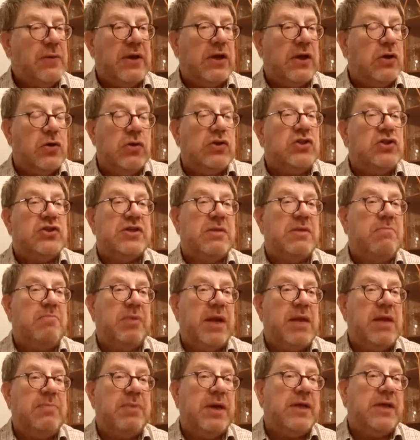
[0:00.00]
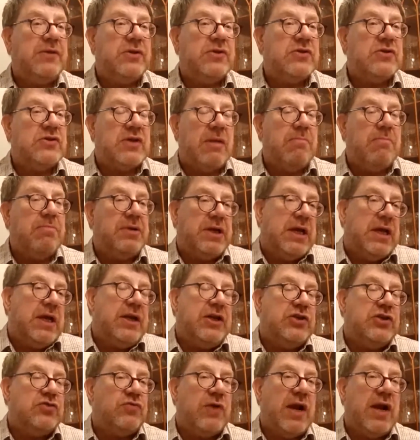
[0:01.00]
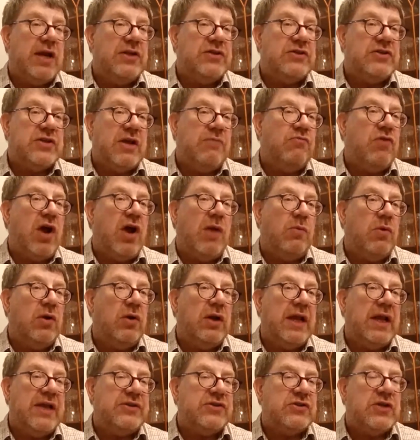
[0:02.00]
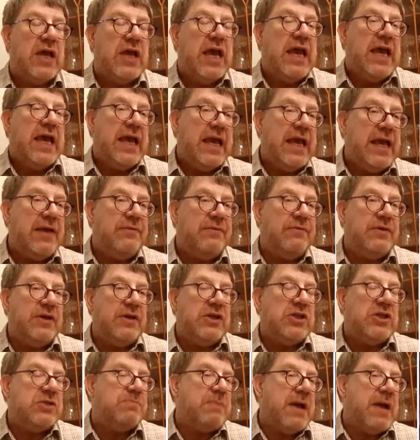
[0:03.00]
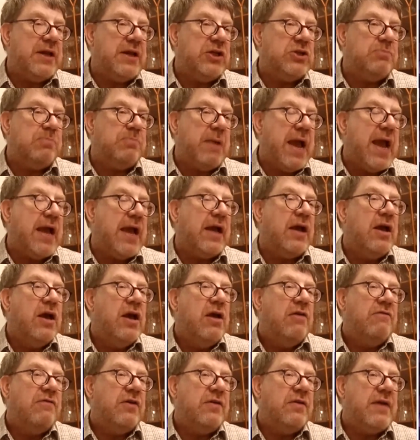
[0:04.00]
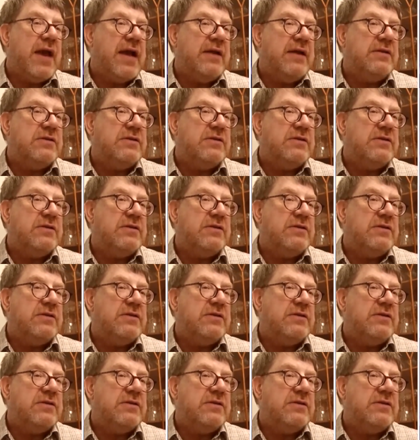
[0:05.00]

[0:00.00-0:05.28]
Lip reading: could simply be that somebody in Israel has said, right, well, let's hit the Spanish back for that